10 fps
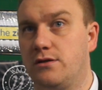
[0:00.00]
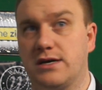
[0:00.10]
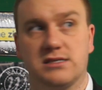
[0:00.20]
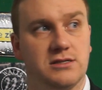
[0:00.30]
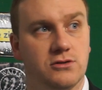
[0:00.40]

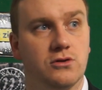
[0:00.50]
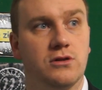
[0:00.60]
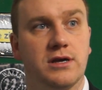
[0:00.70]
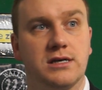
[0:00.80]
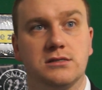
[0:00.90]
actually doing
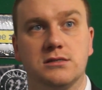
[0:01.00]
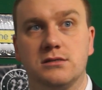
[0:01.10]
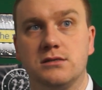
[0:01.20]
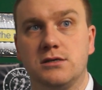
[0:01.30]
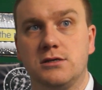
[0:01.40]
things, and
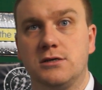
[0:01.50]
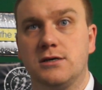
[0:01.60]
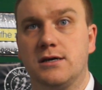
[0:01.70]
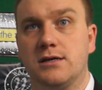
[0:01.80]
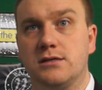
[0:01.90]

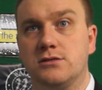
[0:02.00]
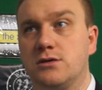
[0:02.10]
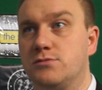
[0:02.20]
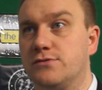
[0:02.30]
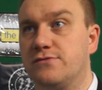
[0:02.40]
in
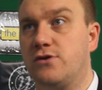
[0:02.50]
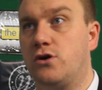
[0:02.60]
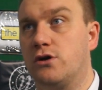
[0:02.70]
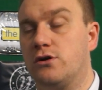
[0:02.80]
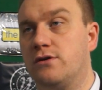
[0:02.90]
terms of
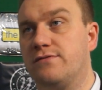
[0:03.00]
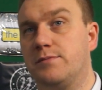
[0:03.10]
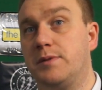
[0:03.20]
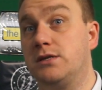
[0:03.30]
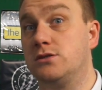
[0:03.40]
on and off the pitch.